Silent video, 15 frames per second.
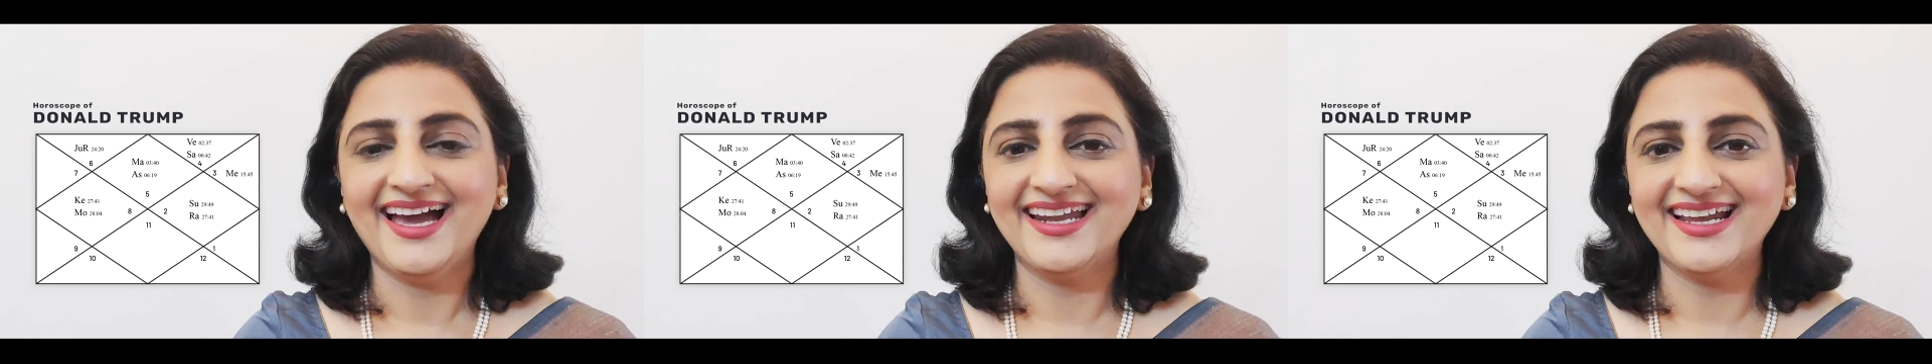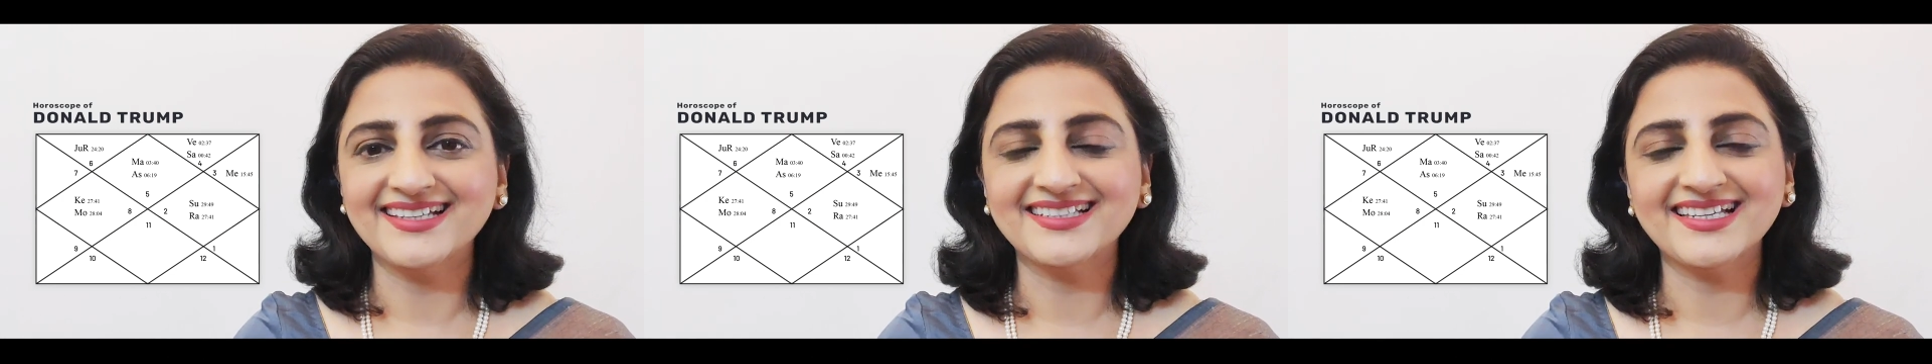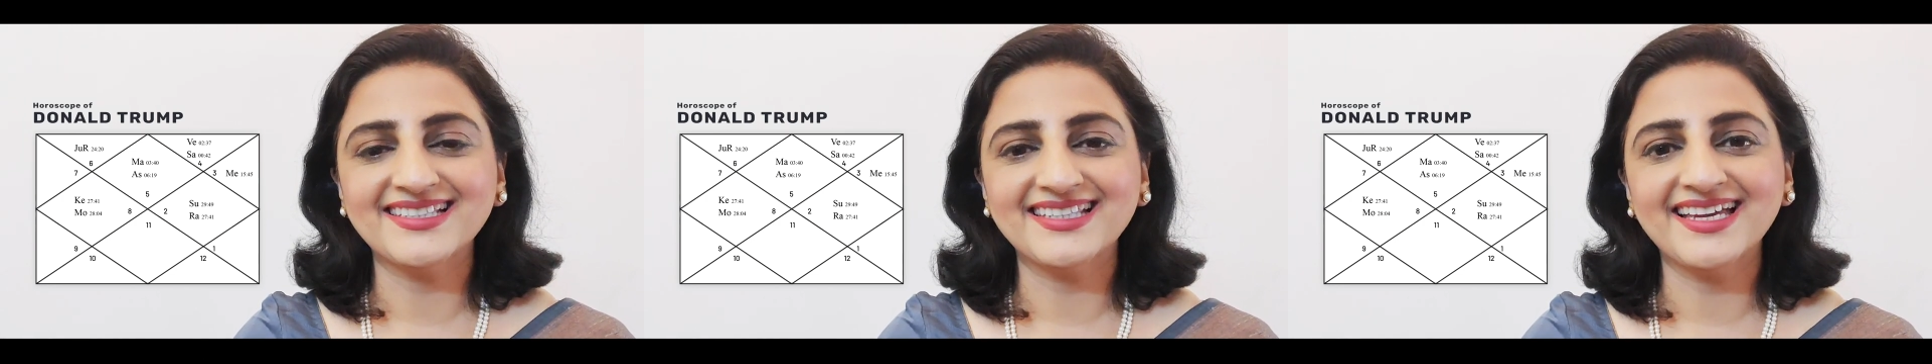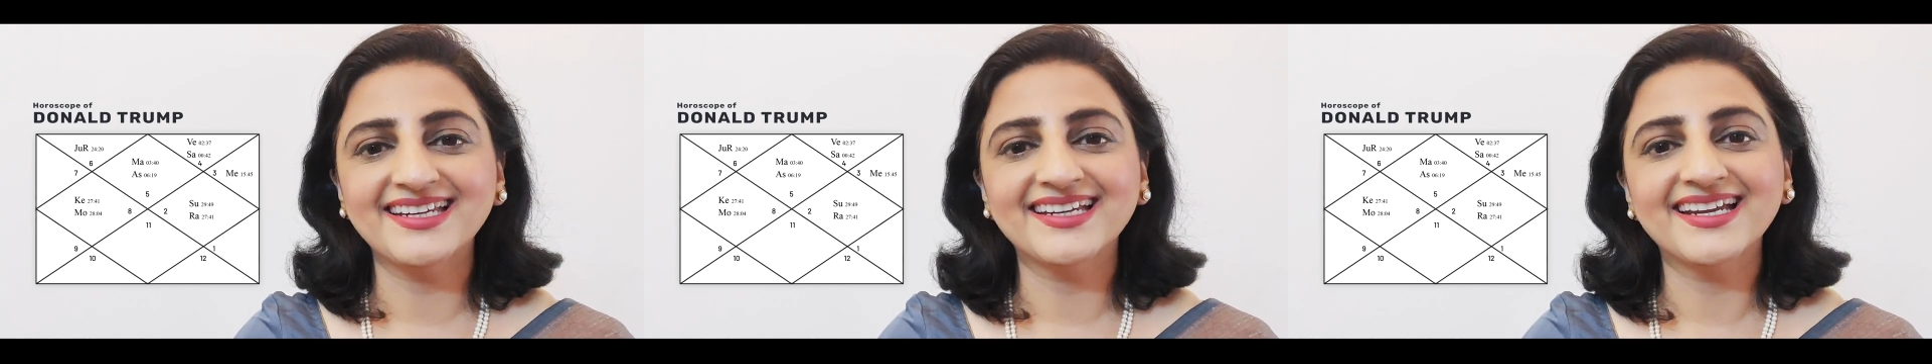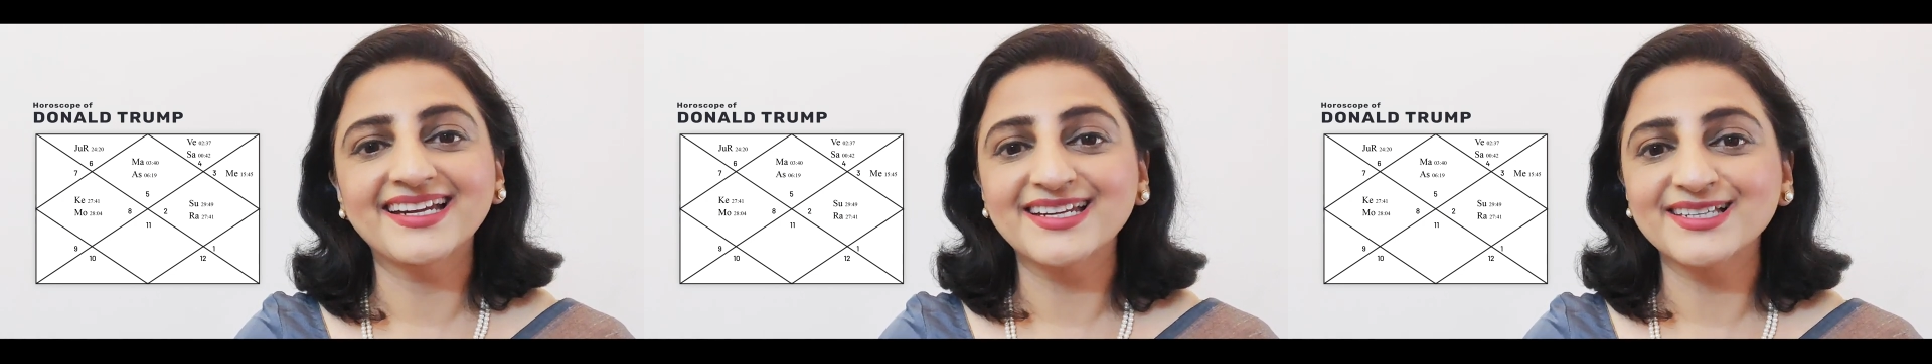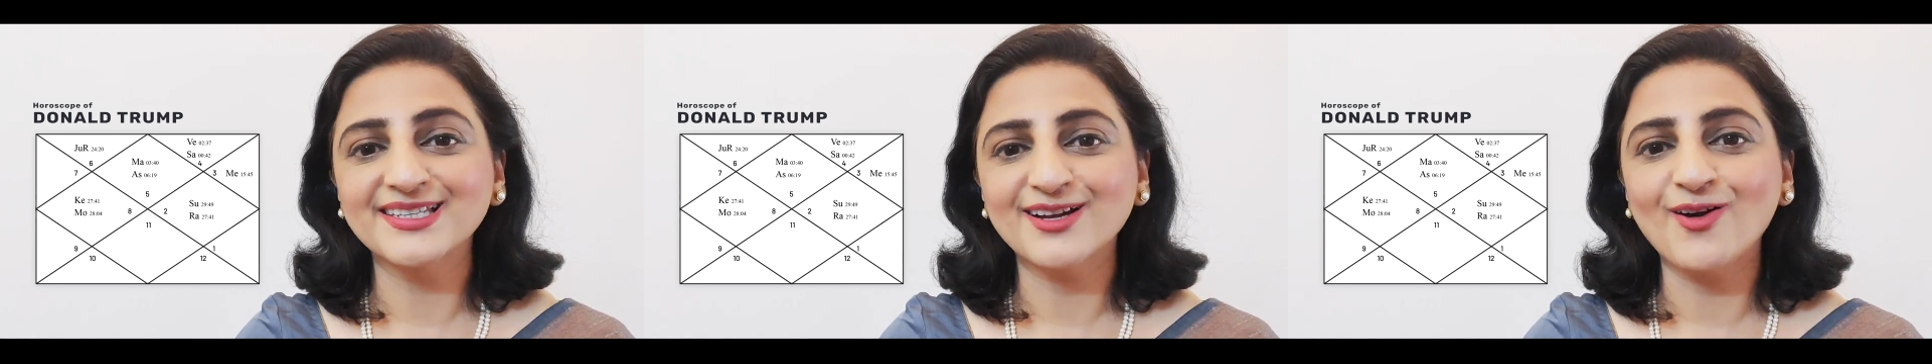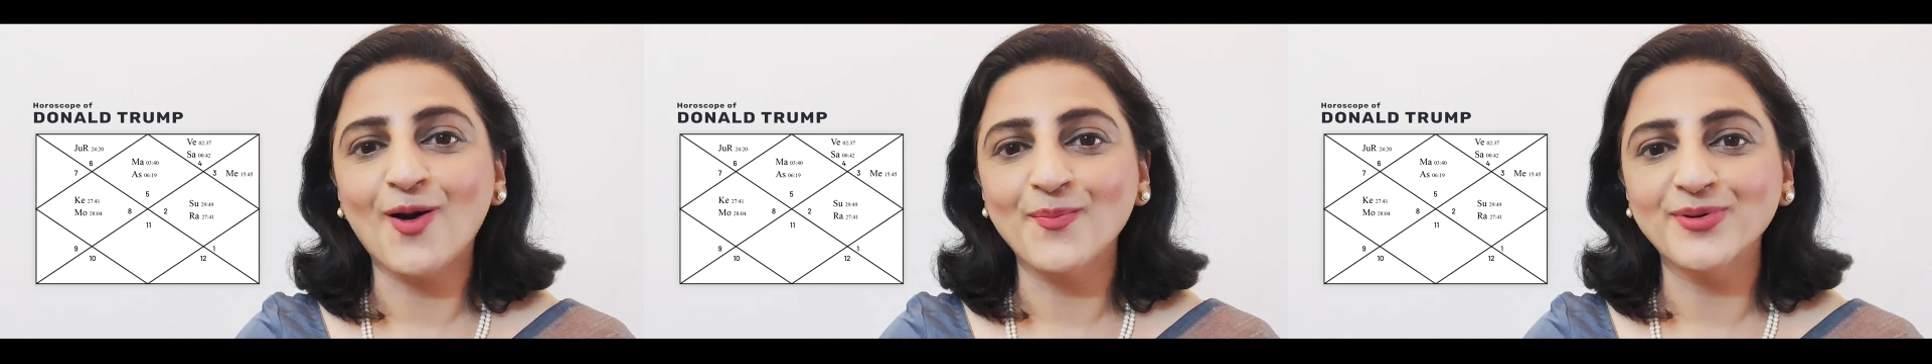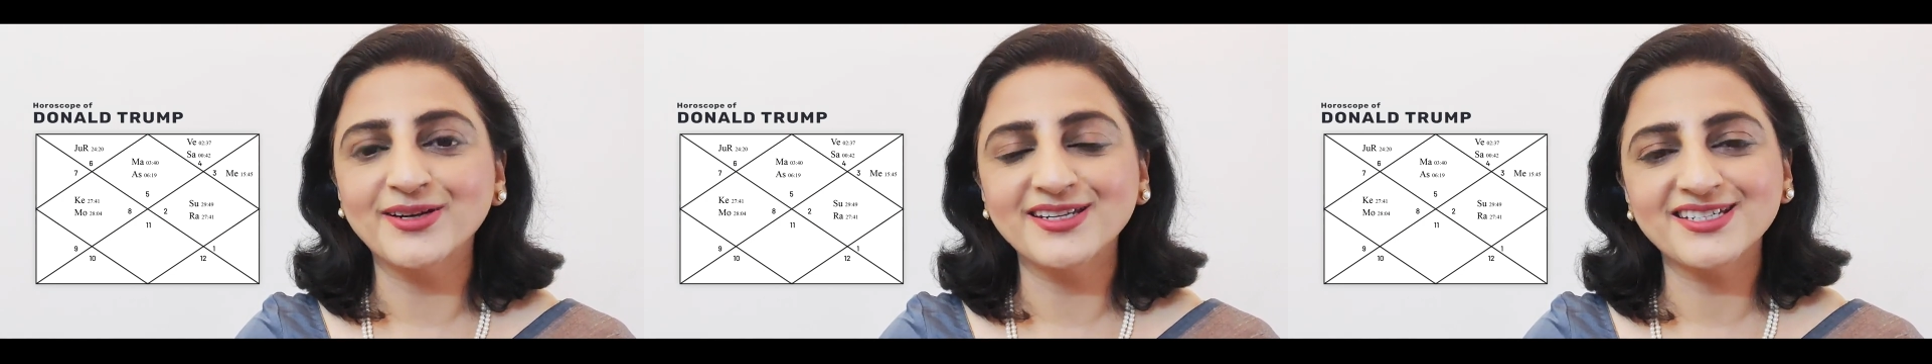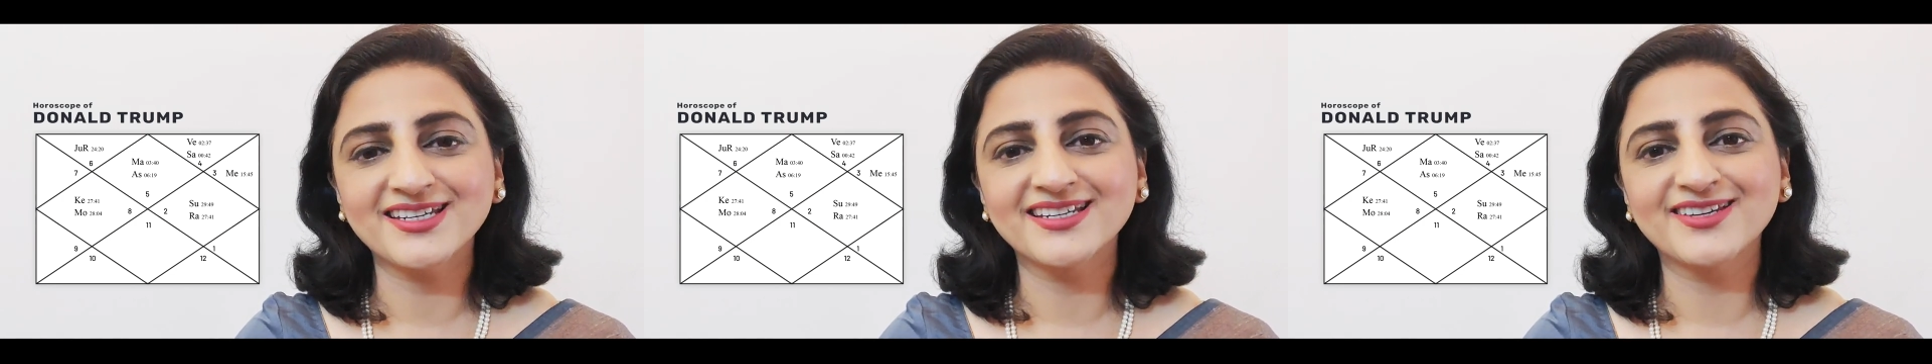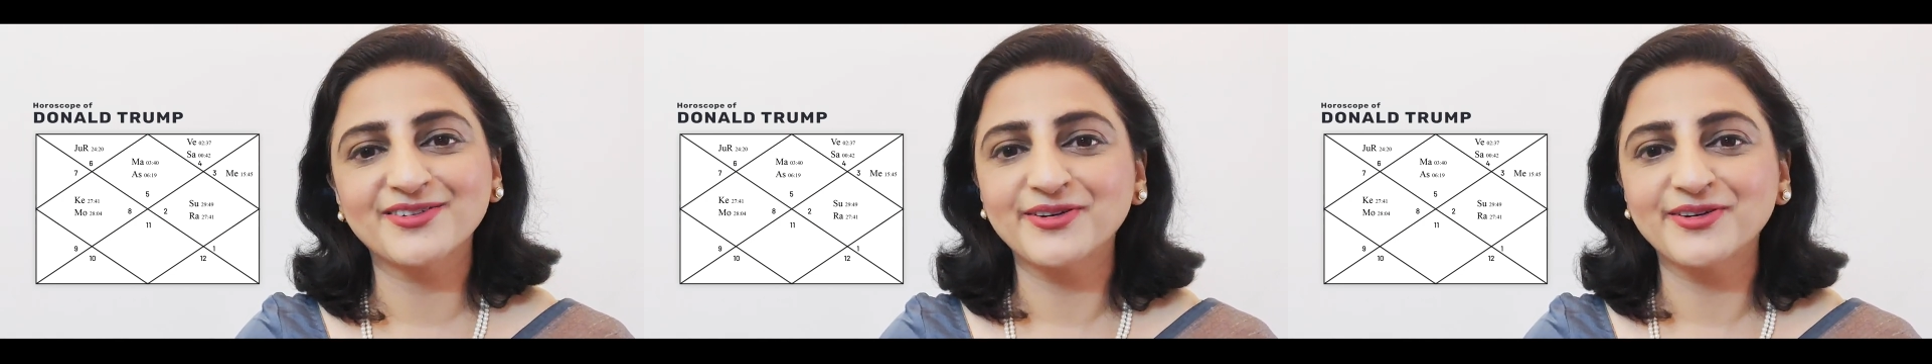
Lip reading: And as I said, it is a competition.